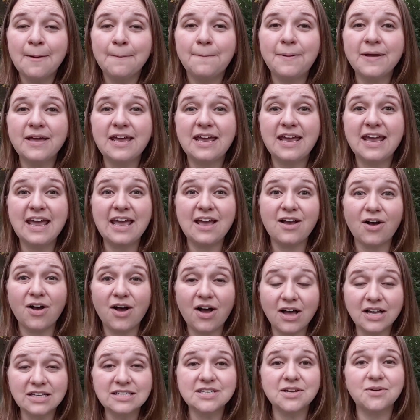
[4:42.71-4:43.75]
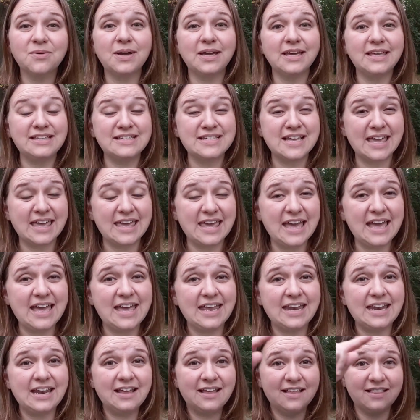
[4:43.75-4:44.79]
but it also is
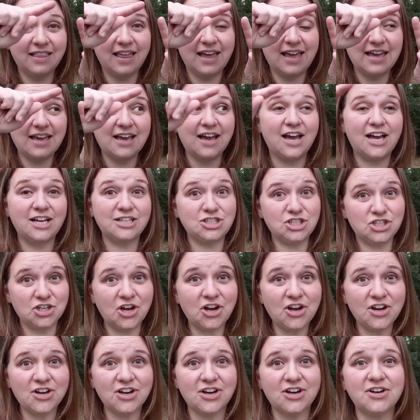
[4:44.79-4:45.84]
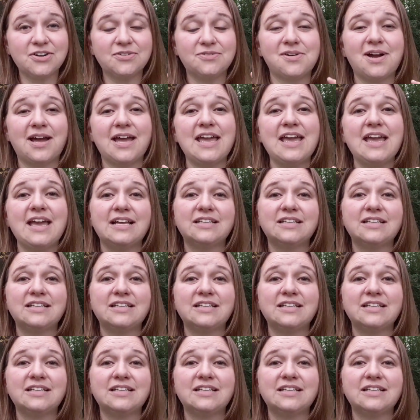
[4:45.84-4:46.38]
again like a chart, right?